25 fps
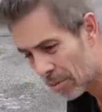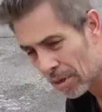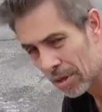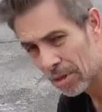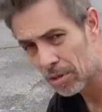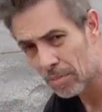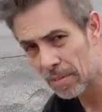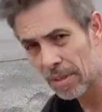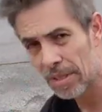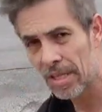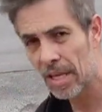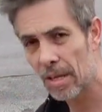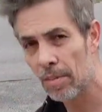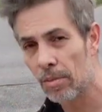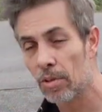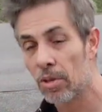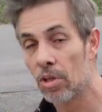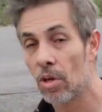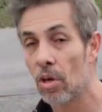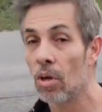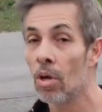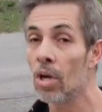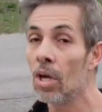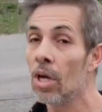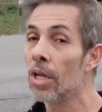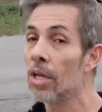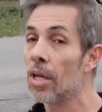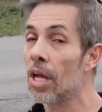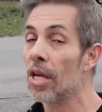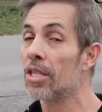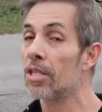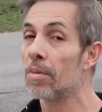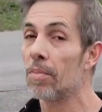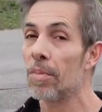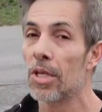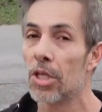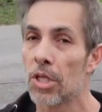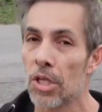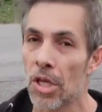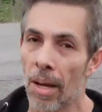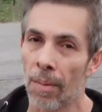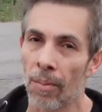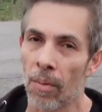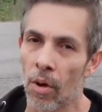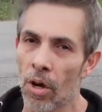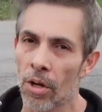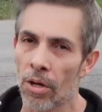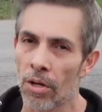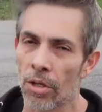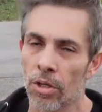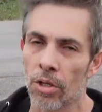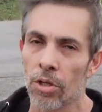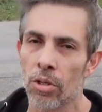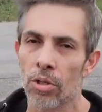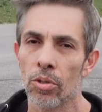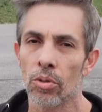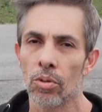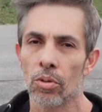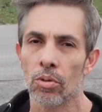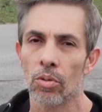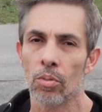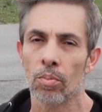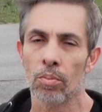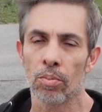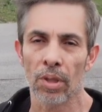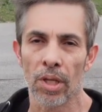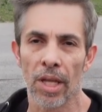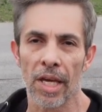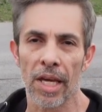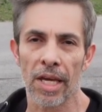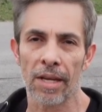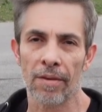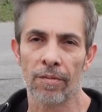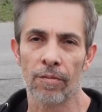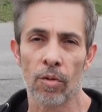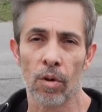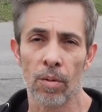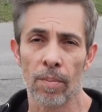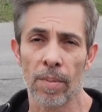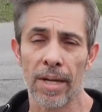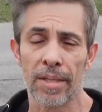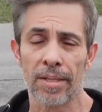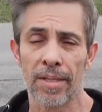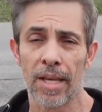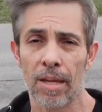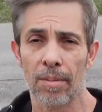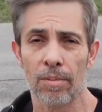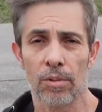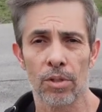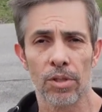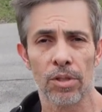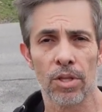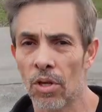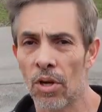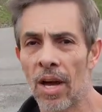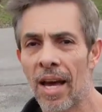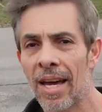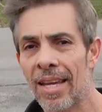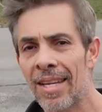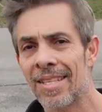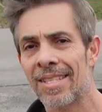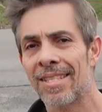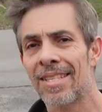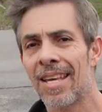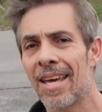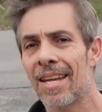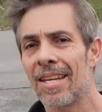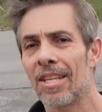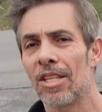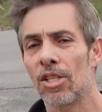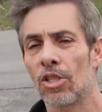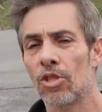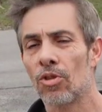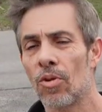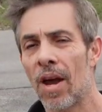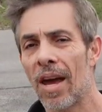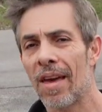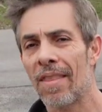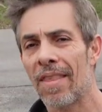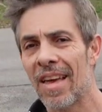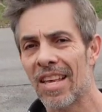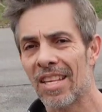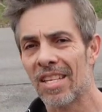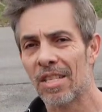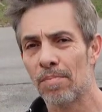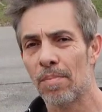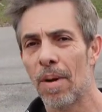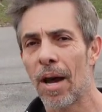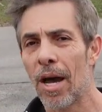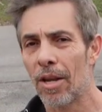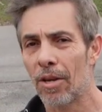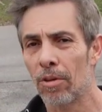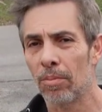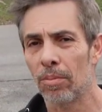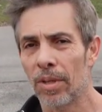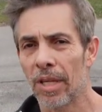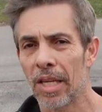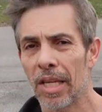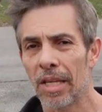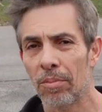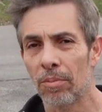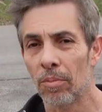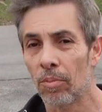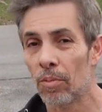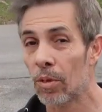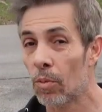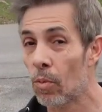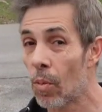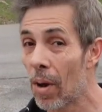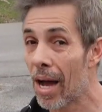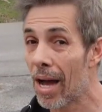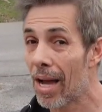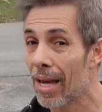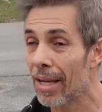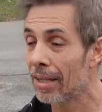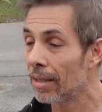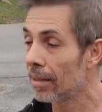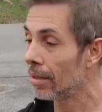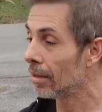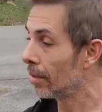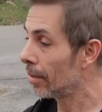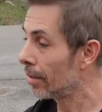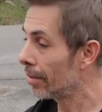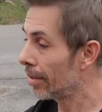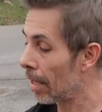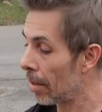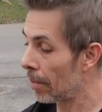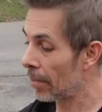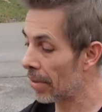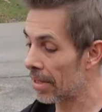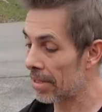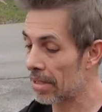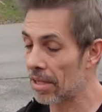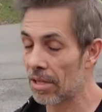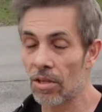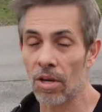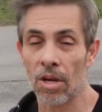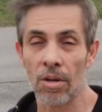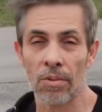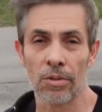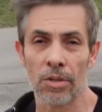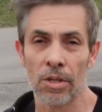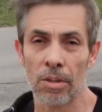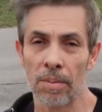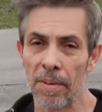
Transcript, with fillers: to run through my table saw. Not to mention I bought a new blade for my table saw. I decided to try that spider blade. Why? Not because I thought it was